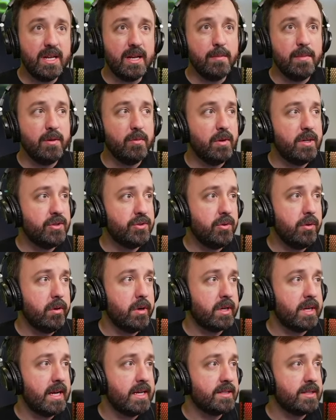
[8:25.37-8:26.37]
it. I mean,
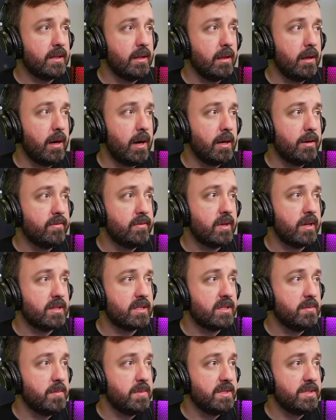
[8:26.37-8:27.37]
RetroArch has a lot of
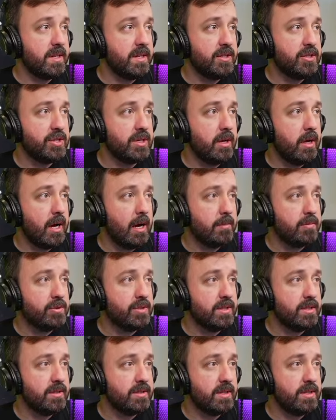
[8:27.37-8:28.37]
customization
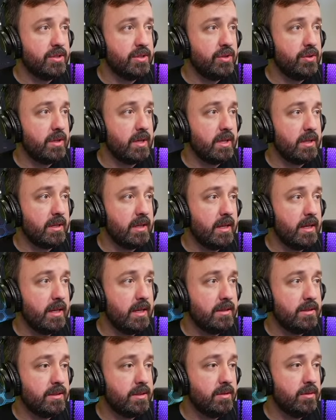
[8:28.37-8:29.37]
options that you can get
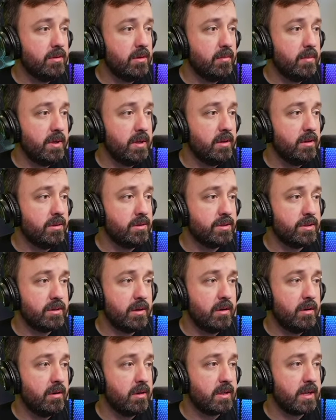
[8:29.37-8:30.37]
into. I mean, there's
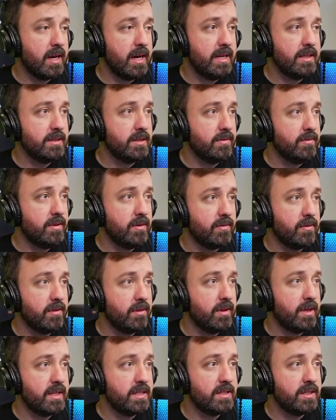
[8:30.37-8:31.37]
all kinds of
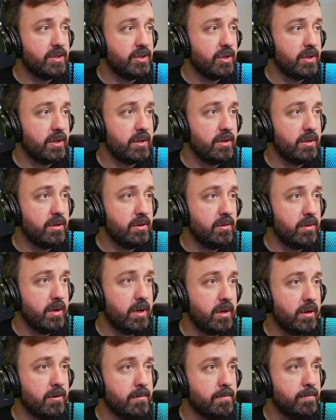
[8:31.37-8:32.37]
different things that you can do
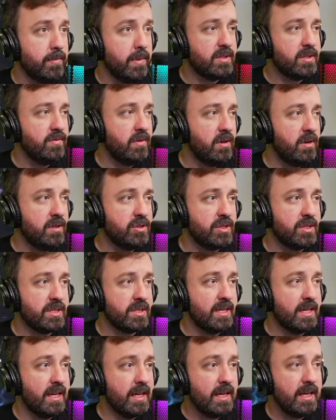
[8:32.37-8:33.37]
here. But as far as
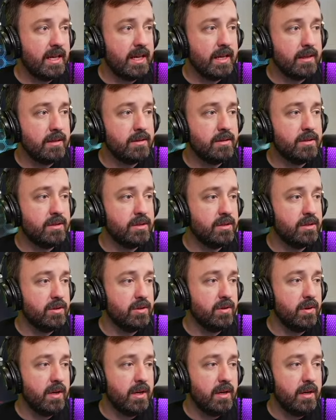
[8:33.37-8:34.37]
just getting
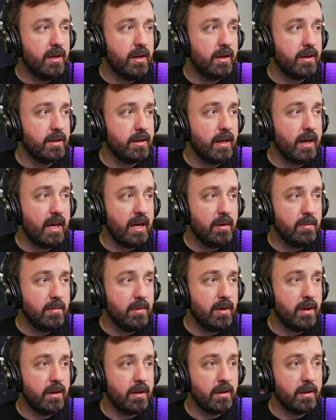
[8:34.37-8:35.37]
into a game,